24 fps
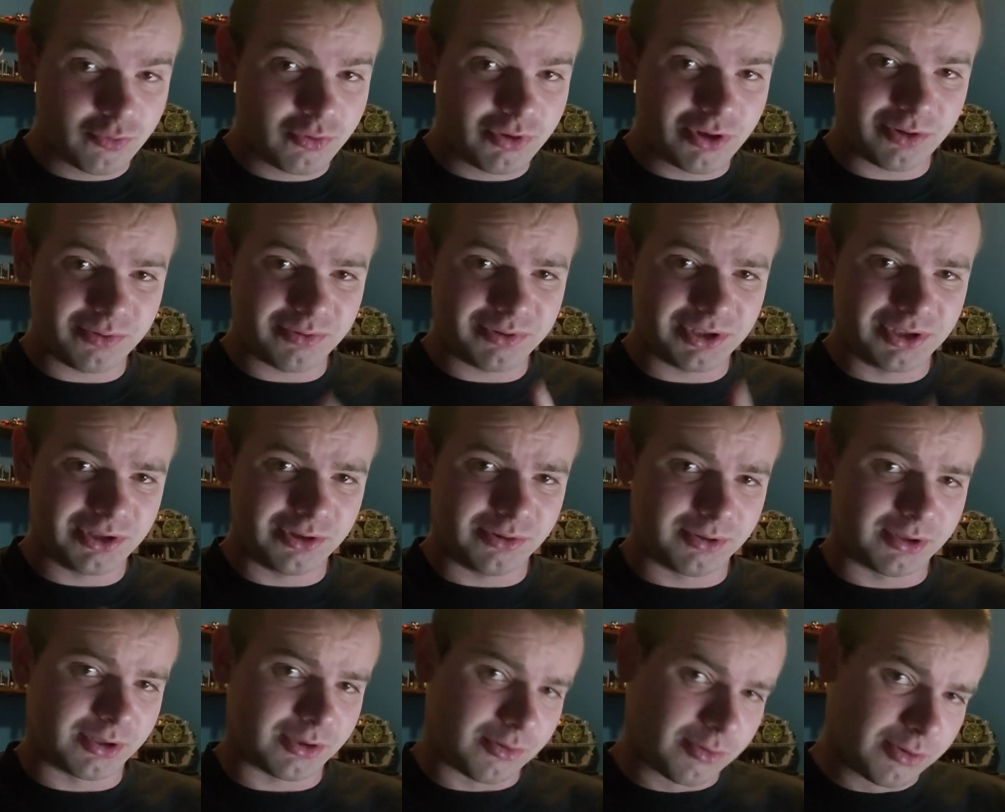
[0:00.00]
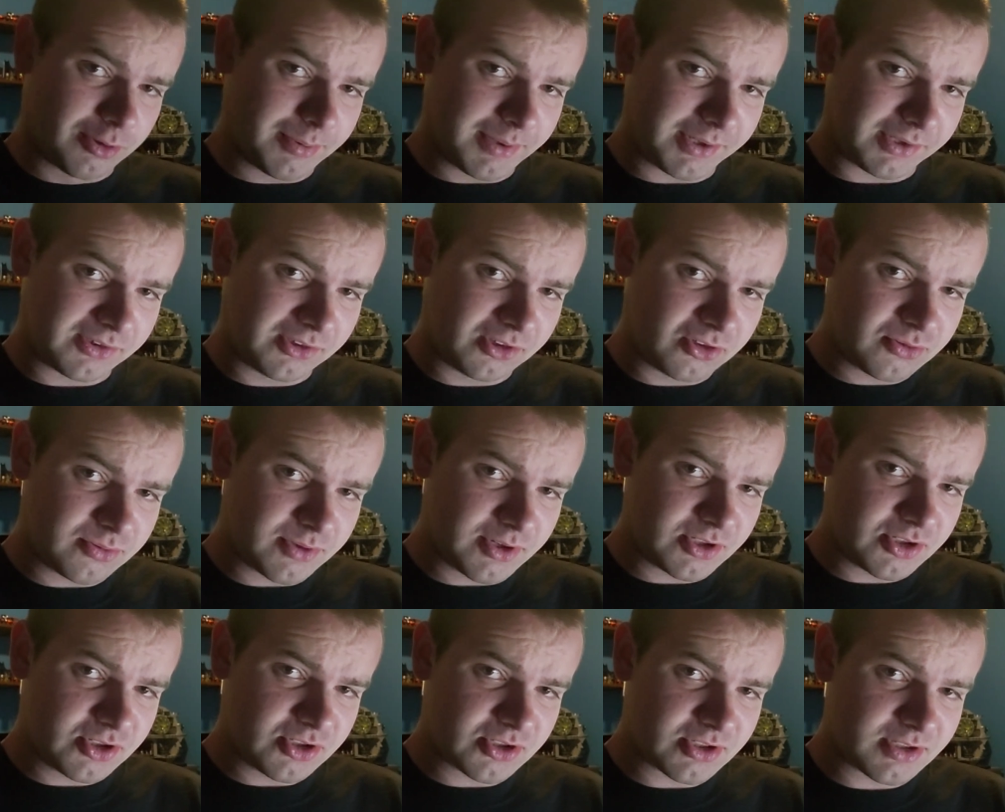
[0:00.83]
We don't really know what our quarterback
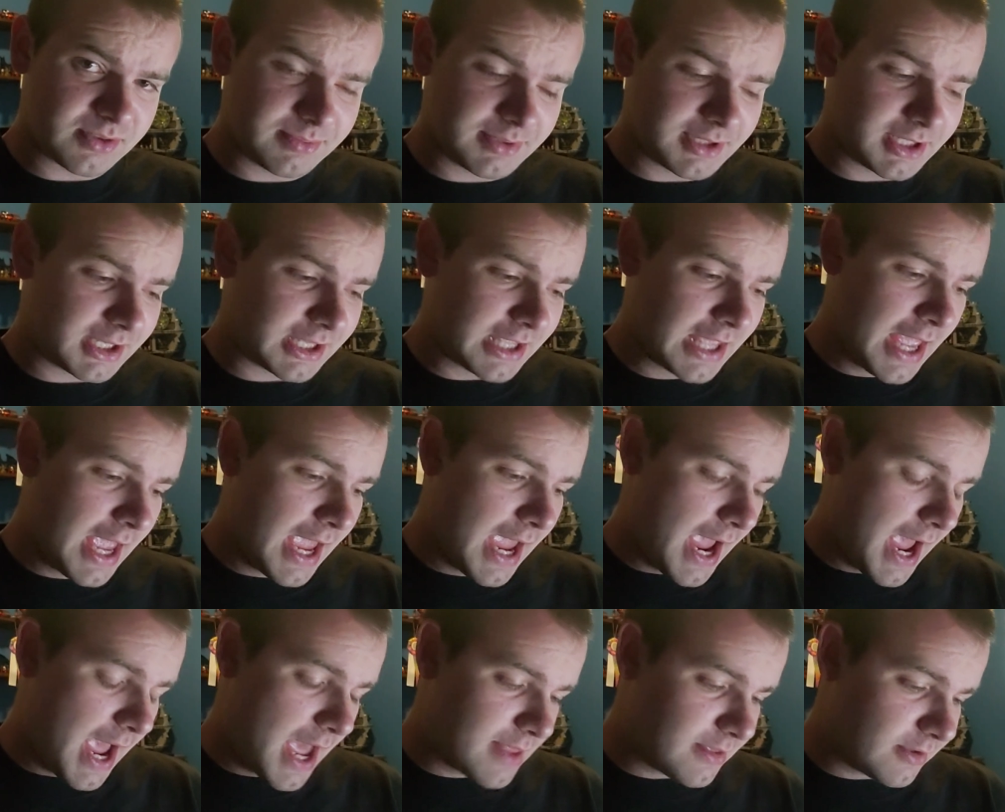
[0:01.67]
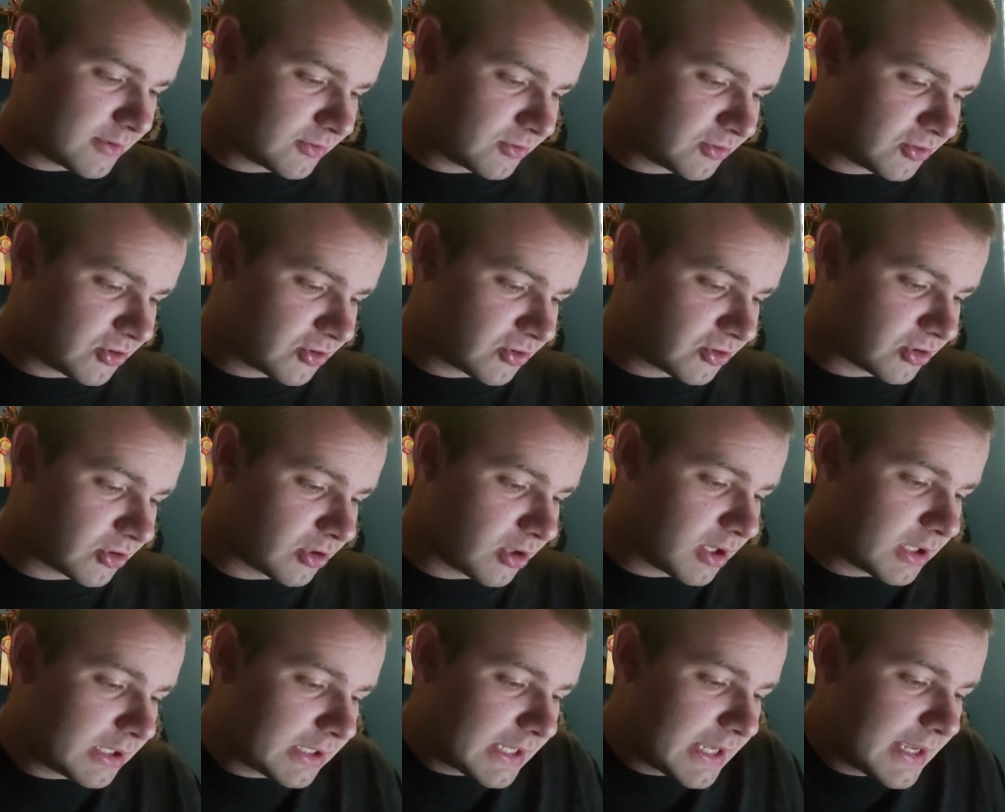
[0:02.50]
situation is going to be like, and there's just a
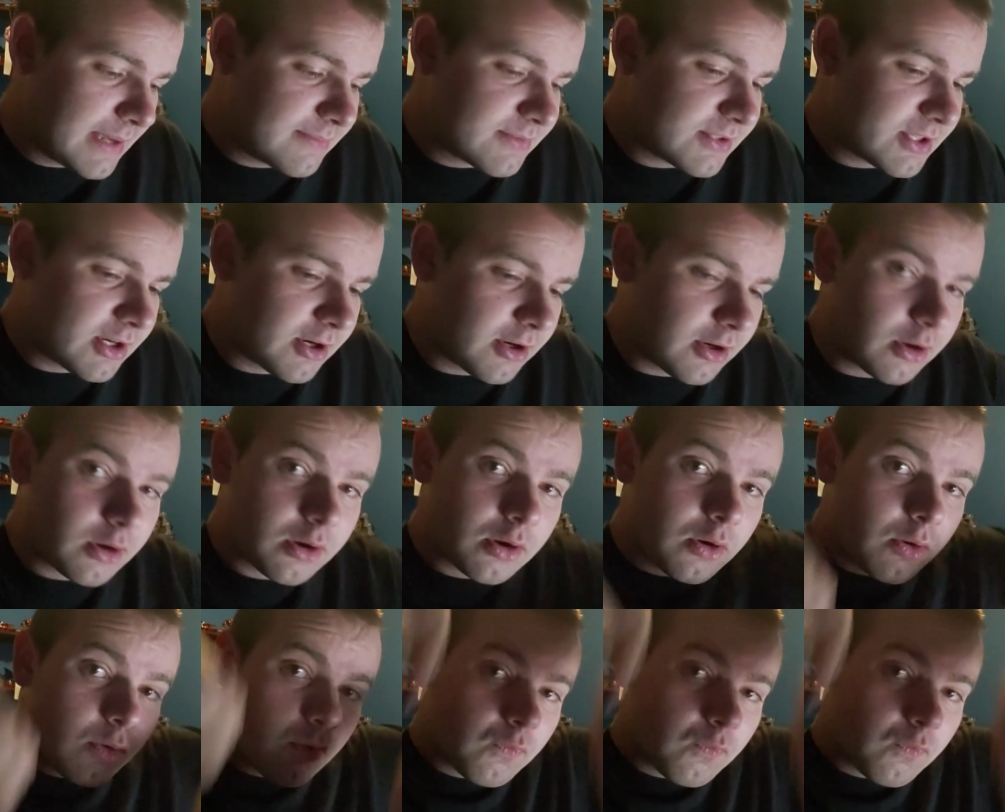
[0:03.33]
lot of games that are